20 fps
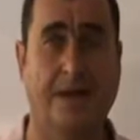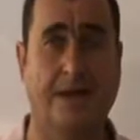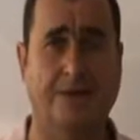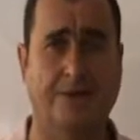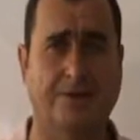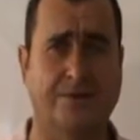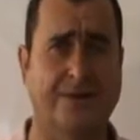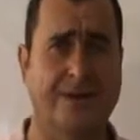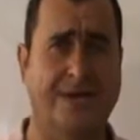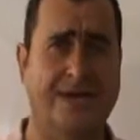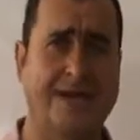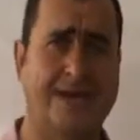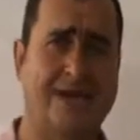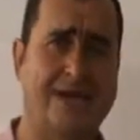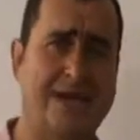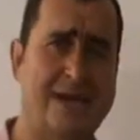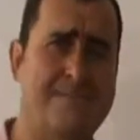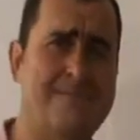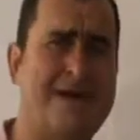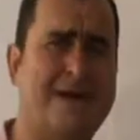Hello.
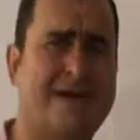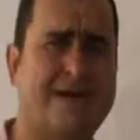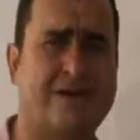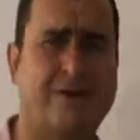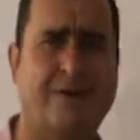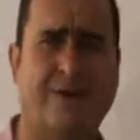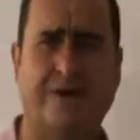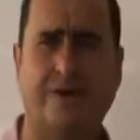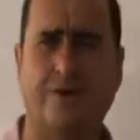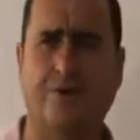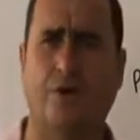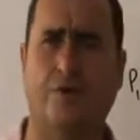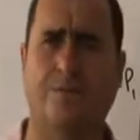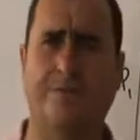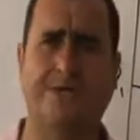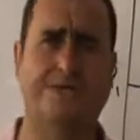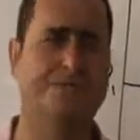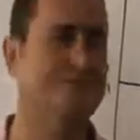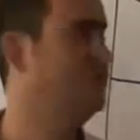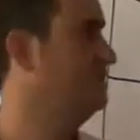In
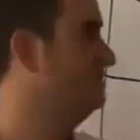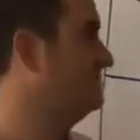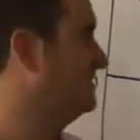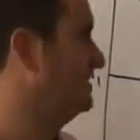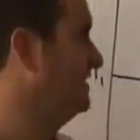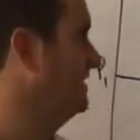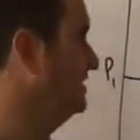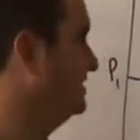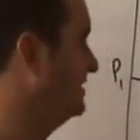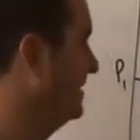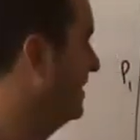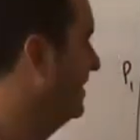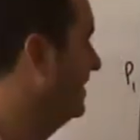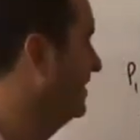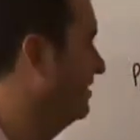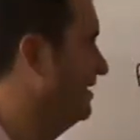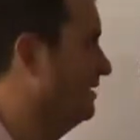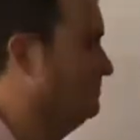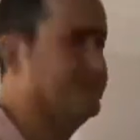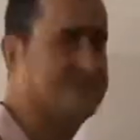macroeconomics, you'd have seen
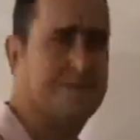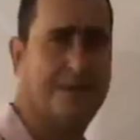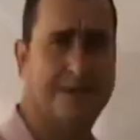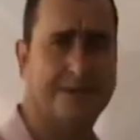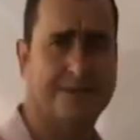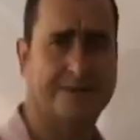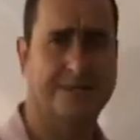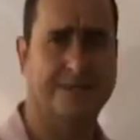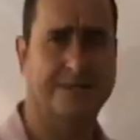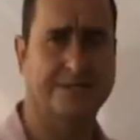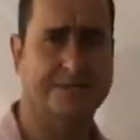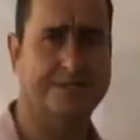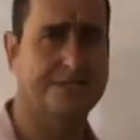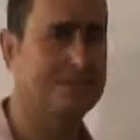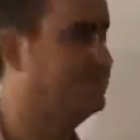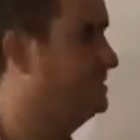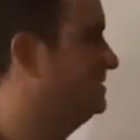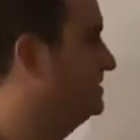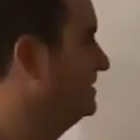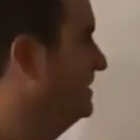diagrams like this.
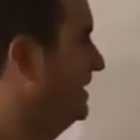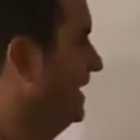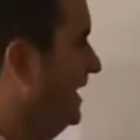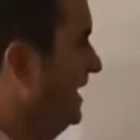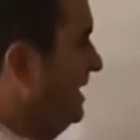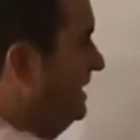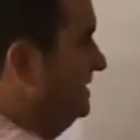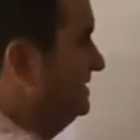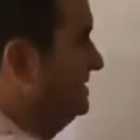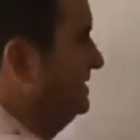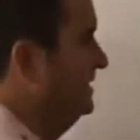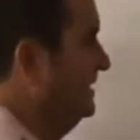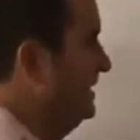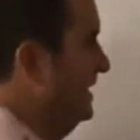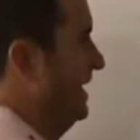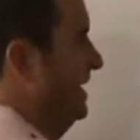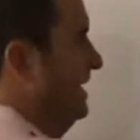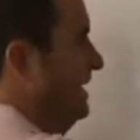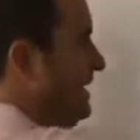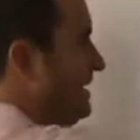This is an
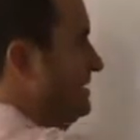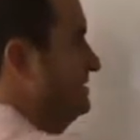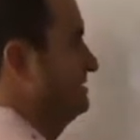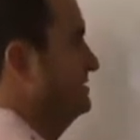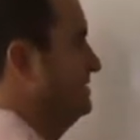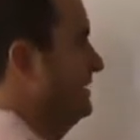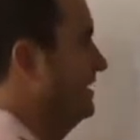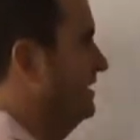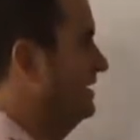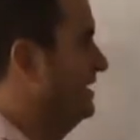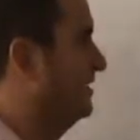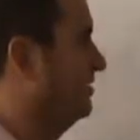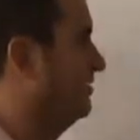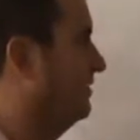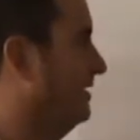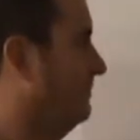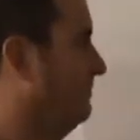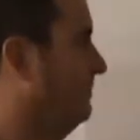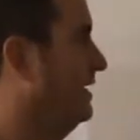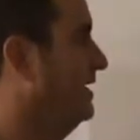AD-AS
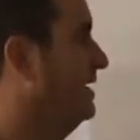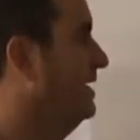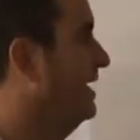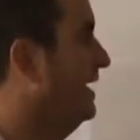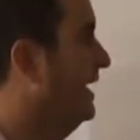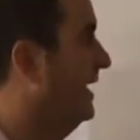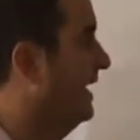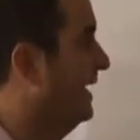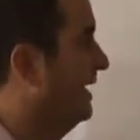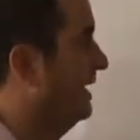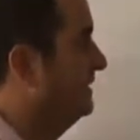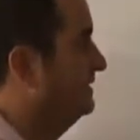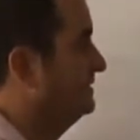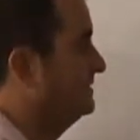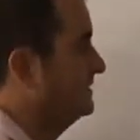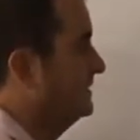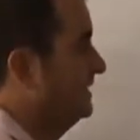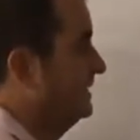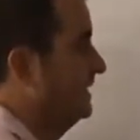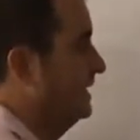diagram.
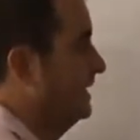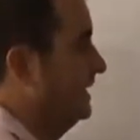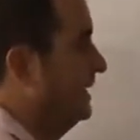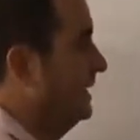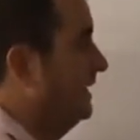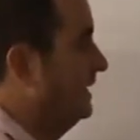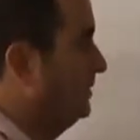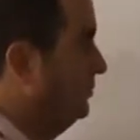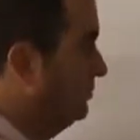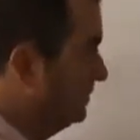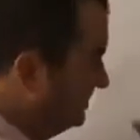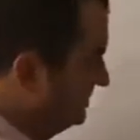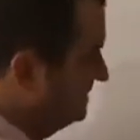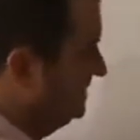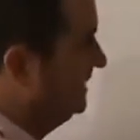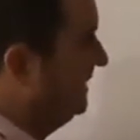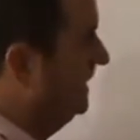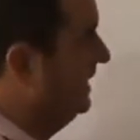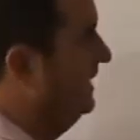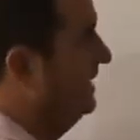And you can
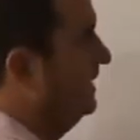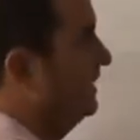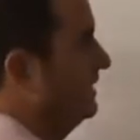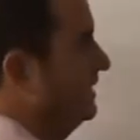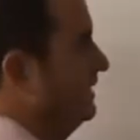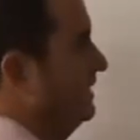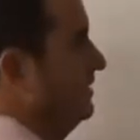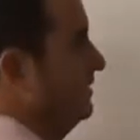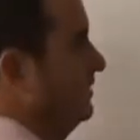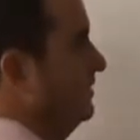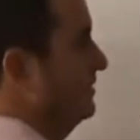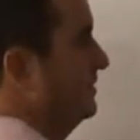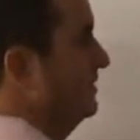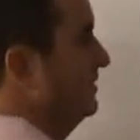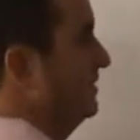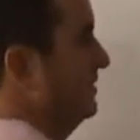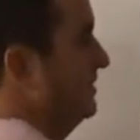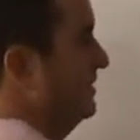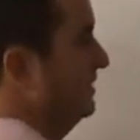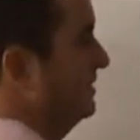see here
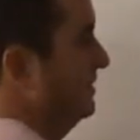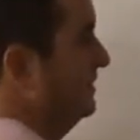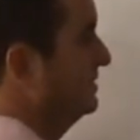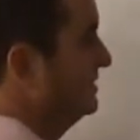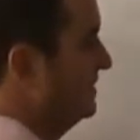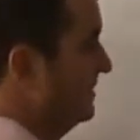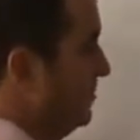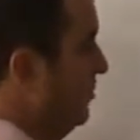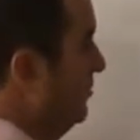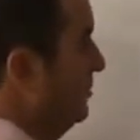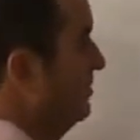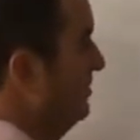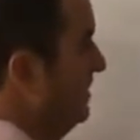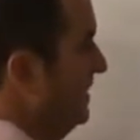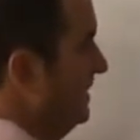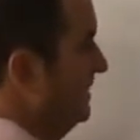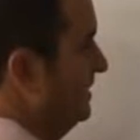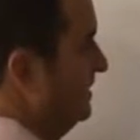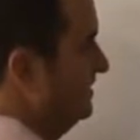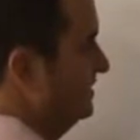that this
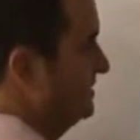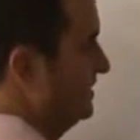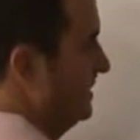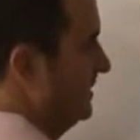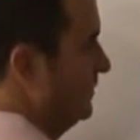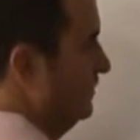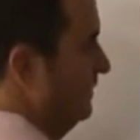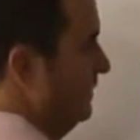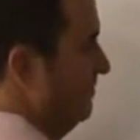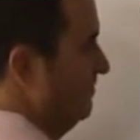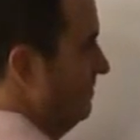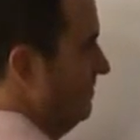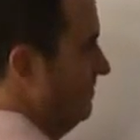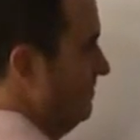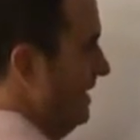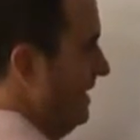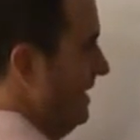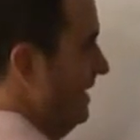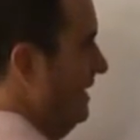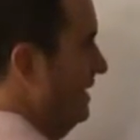economy is at
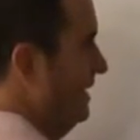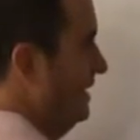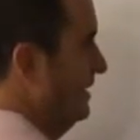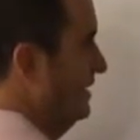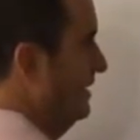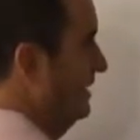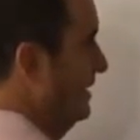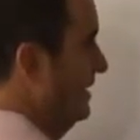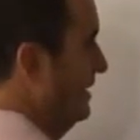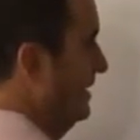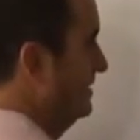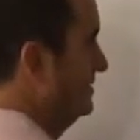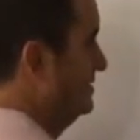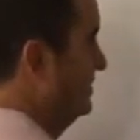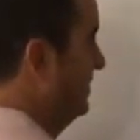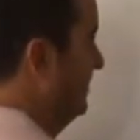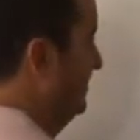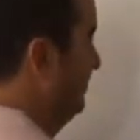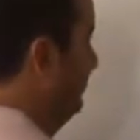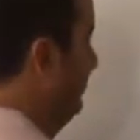equilibrium here. It's
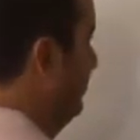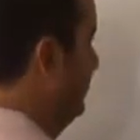got a